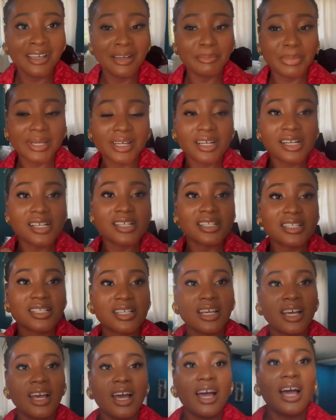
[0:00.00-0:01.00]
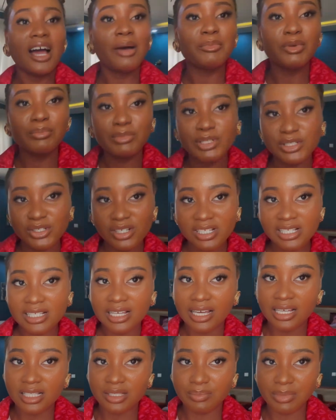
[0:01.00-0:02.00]
Because I'm a
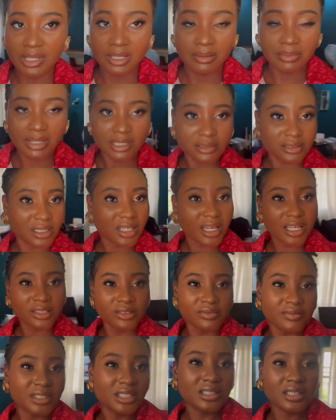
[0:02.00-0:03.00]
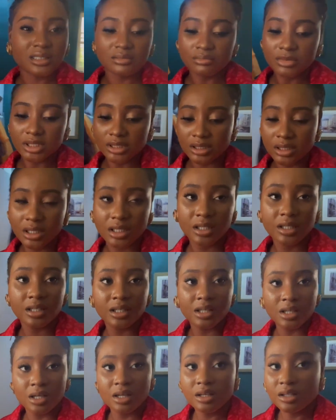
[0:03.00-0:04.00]
medium-sized babe and they kind of needed me
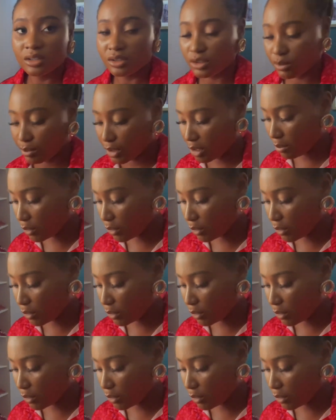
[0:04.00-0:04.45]
to be a